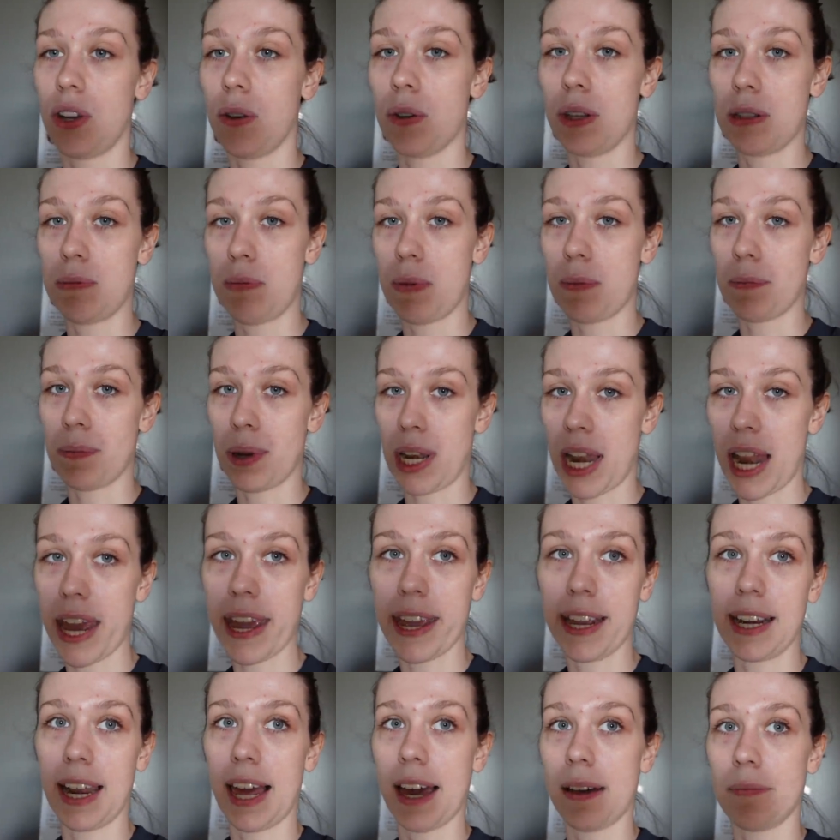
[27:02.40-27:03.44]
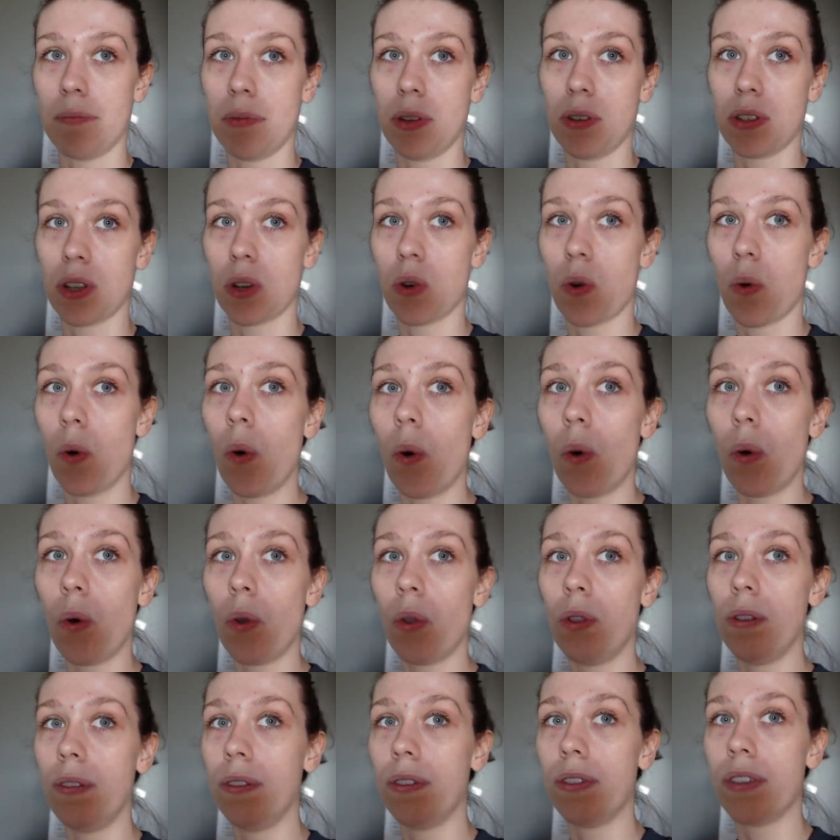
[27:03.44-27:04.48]
who has been playing loud music
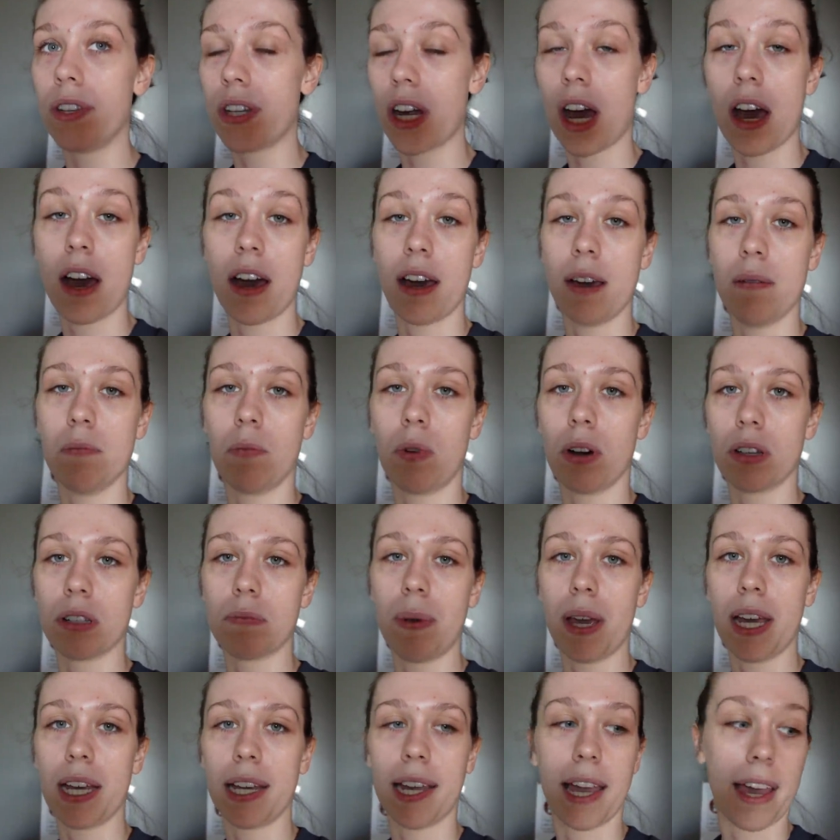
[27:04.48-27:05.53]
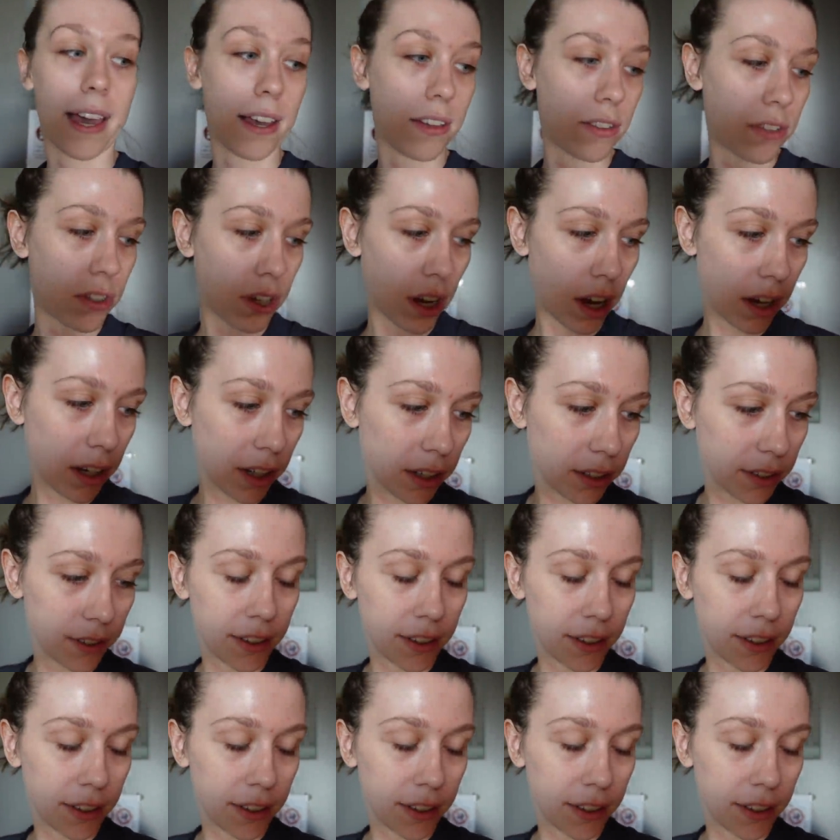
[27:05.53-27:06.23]
all the time whilst being here. So